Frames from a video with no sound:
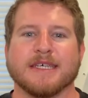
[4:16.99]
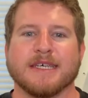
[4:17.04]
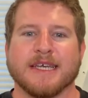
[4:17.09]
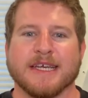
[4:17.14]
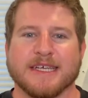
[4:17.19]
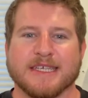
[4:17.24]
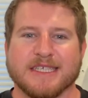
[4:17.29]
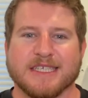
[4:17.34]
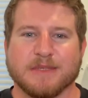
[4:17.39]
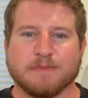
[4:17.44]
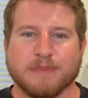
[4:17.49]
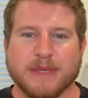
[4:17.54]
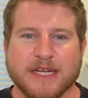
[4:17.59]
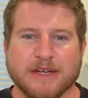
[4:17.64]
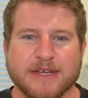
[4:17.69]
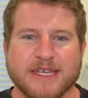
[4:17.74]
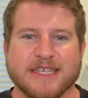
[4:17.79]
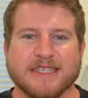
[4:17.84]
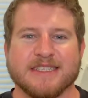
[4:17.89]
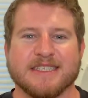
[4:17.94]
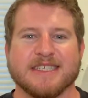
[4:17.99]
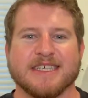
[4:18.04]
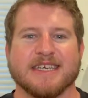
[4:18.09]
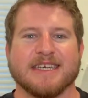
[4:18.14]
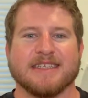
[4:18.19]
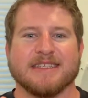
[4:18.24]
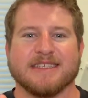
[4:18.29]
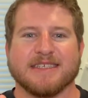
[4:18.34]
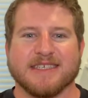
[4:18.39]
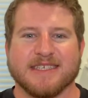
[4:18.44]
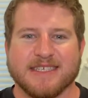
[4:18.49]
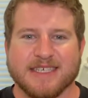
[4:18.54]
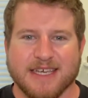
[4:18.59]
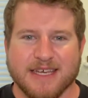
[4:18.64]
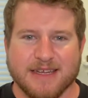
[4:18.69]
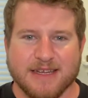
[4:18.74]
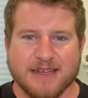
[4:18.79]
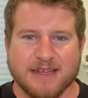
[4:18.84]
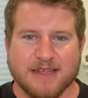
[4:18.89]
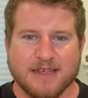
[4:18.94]
experience in
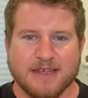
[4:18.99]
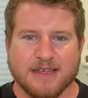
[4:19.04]
sin.